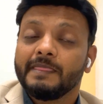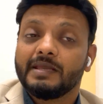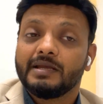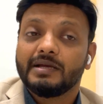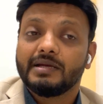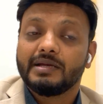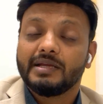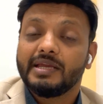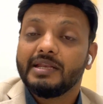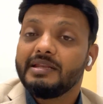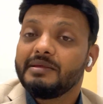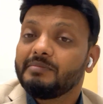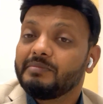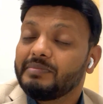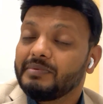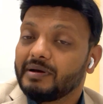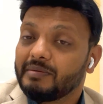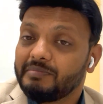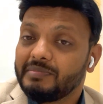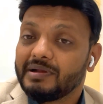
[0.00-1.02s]
any
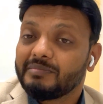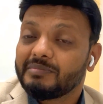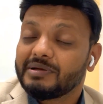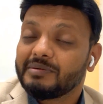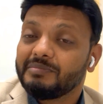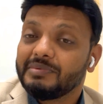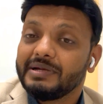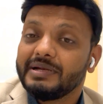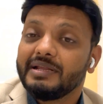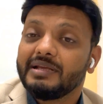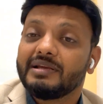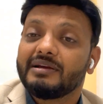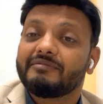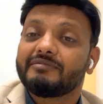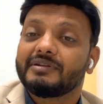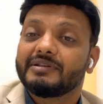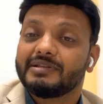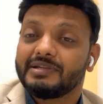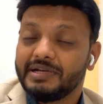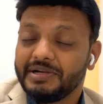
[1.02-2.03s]
abnormal bleeding
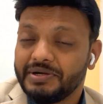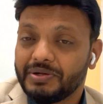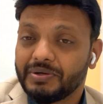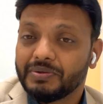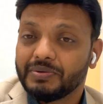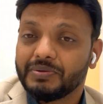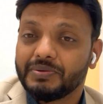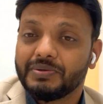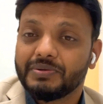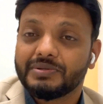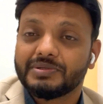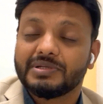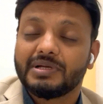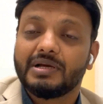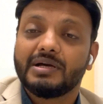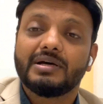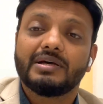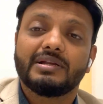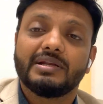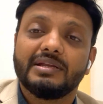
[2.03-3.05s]
after the intercourse
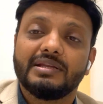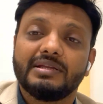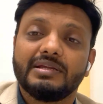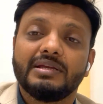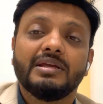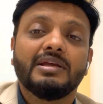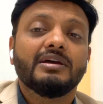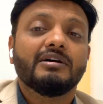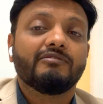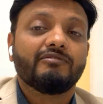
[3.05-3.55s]
or any